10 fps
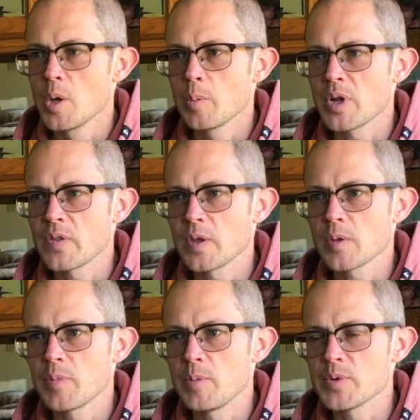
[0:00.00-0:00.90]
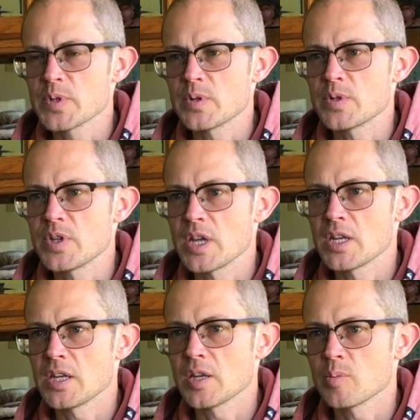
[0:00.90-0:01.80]
But I think people's
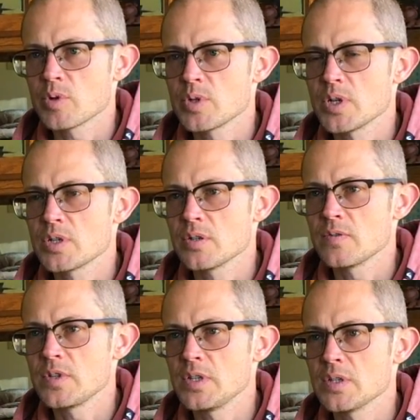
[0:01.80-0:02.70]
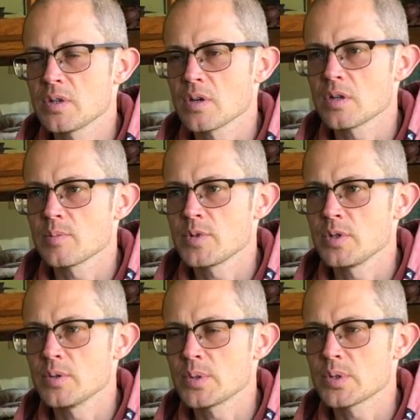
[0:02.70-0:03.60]
understanding and appreciation of tea has gone up
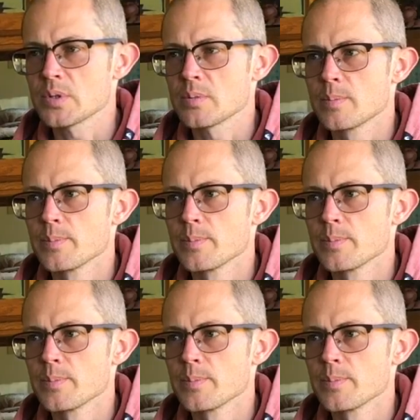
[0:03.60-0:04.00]
too. So,